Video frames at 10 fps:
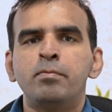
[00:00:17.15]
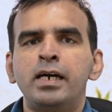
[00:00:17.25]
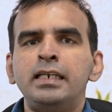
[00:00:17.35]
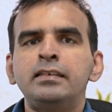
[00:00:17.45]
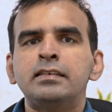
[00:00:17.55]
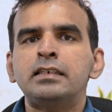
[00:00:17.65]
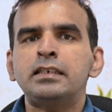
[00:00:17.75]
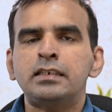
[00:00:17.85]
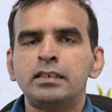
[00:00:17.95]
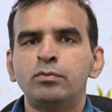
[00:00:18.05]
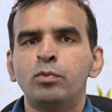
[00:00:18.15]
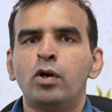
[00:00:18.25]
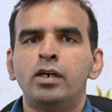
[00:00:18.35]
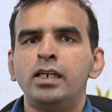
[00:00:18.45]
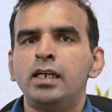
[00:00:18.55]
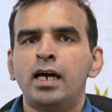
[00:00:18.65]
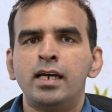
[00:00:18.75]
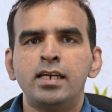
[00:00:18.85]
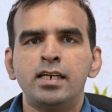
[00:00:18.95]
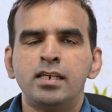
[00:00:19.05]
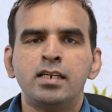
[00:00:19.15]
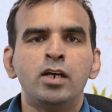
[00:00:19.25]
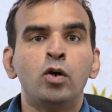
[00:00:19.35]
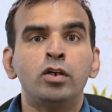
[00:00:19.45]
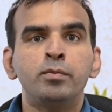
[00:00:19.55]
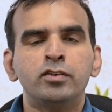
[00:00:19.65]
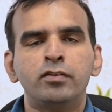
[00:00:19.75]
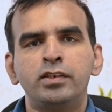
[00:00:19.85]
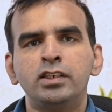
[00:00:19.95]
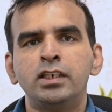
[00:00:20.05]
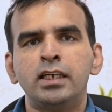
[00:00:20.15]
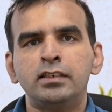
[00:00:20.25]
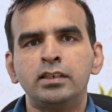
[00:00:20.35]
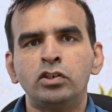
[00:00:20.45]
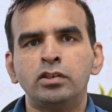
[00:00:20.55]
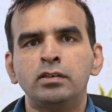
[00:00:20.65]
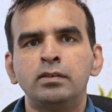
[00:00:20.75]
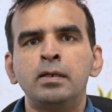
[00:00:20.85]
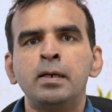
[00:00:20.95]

My research interests broadly lie in economics of digitization,